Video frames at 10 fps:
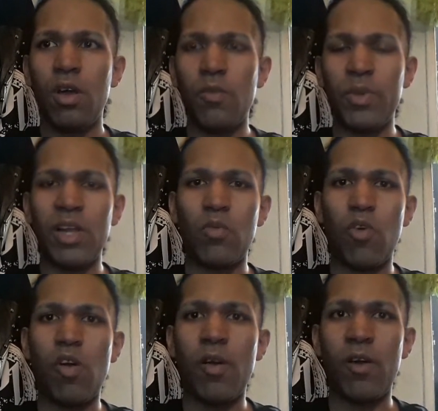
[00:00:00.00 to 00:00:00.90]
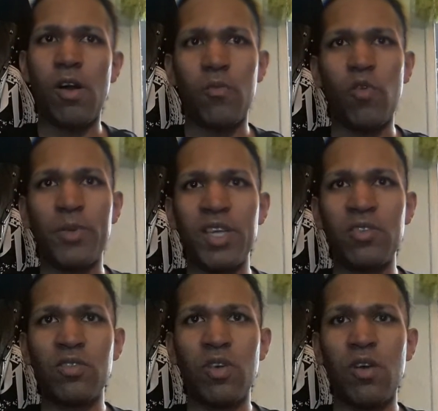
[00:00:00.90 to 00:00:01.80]
up Monday Night Raw um what
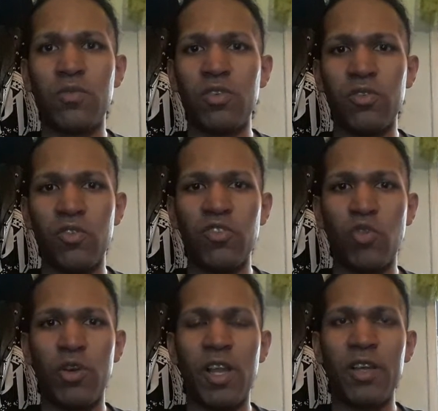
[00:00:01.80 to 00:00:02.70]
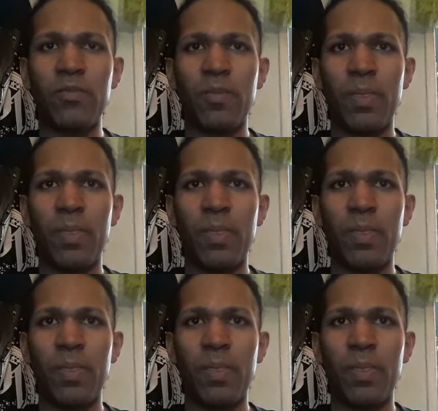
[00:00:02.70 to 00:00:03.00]
pertains to um to the, to the storyline,